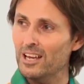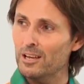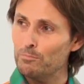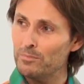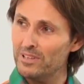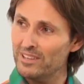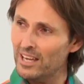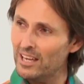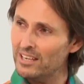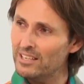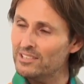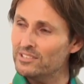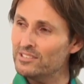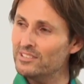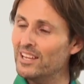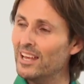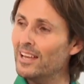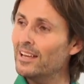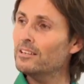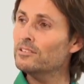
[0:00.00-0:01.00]
but that is
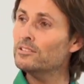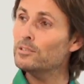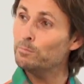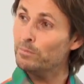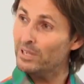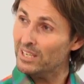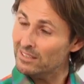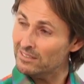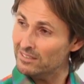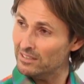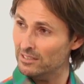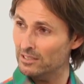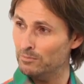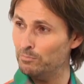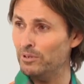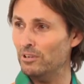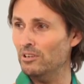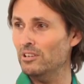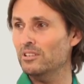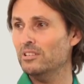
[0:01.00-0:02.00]
now dependent
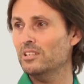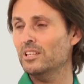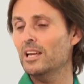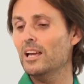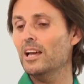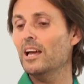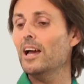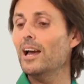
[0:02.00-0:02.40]
upon